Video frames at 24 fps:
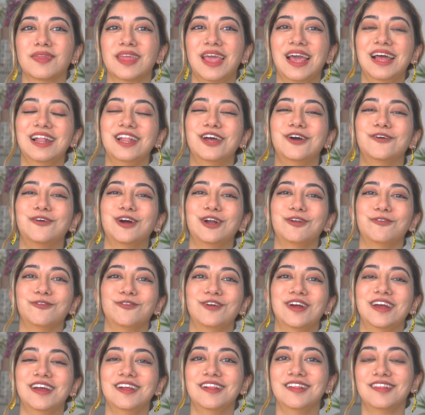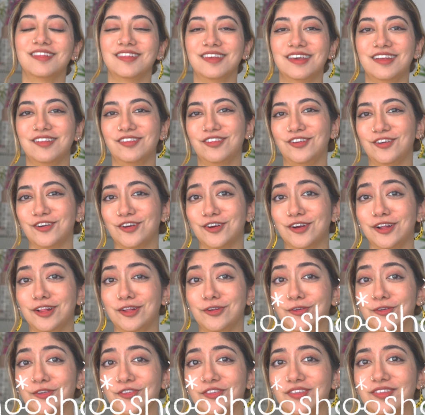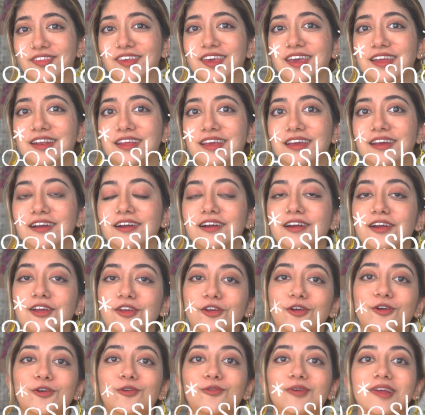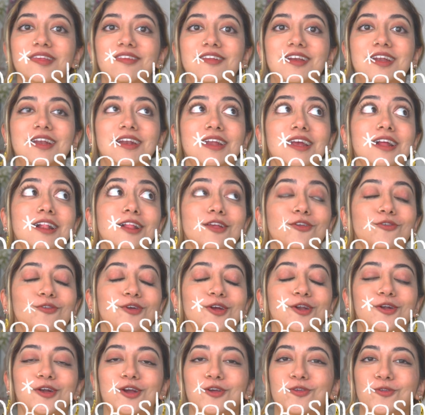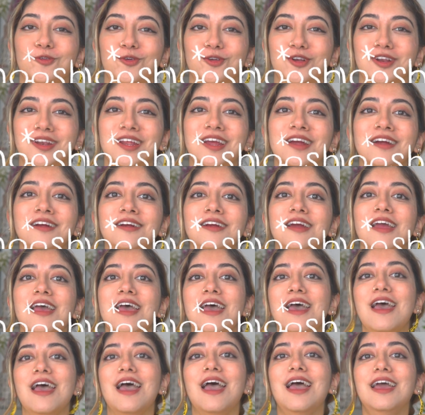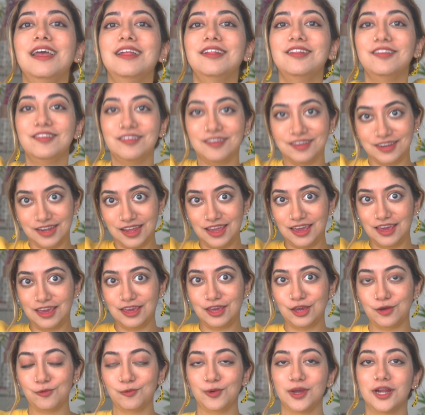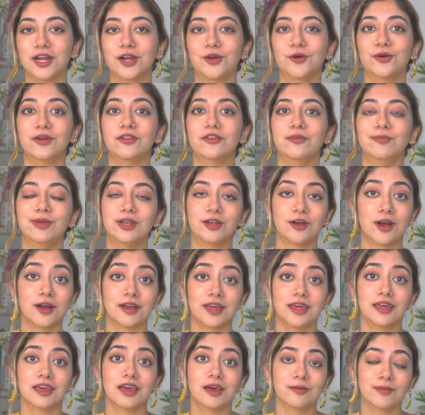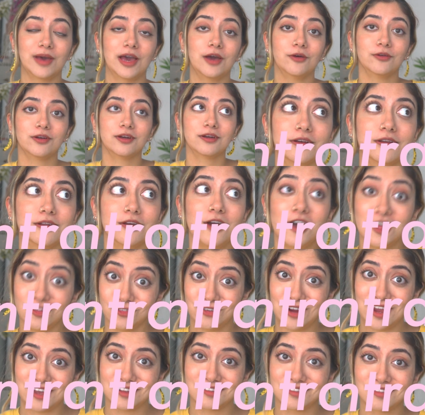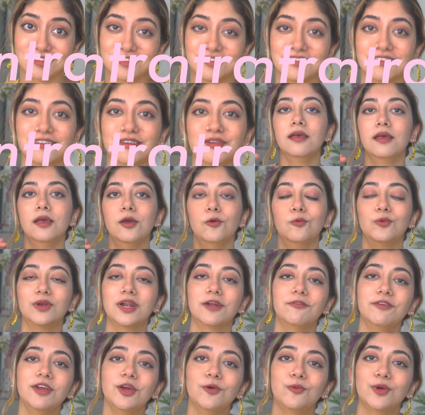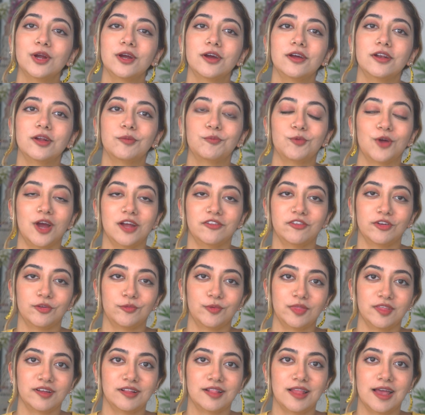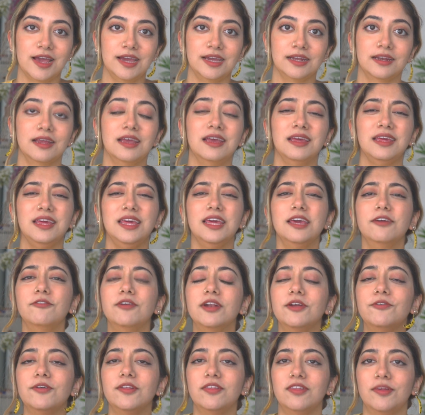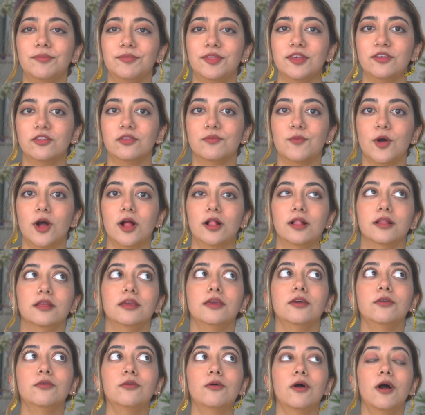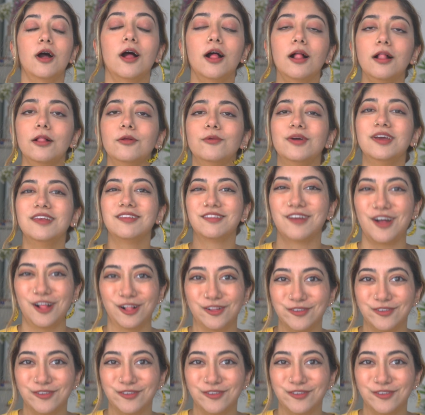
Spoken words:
Hello art friends, it's your girl Anoosha Syed here, your resident illustrator extraordinaire, and today we are going to be talking about contracts. Whenever you work on a project with a client, even if it's something small, you always